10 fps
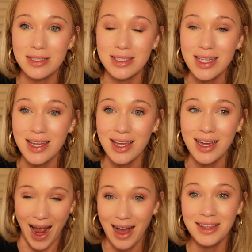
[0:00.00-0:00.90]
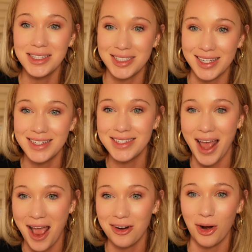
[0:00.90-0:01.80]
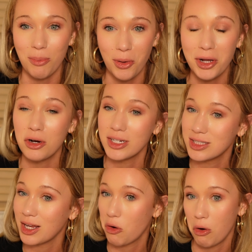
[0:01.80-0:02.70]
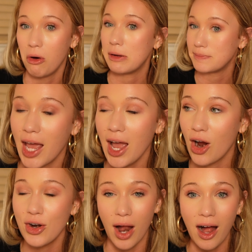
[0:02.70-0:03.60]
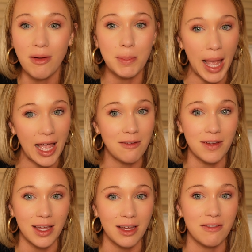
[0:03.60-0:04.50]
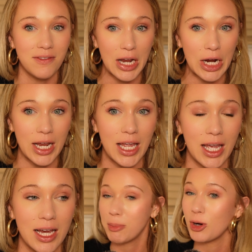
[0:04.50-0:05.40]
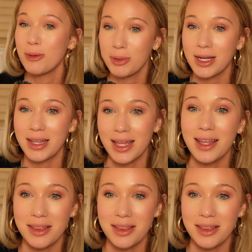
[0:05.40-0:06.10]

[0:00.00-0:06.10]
see Alicent and our boy Kristen Cole. They are not behaving very appropriately.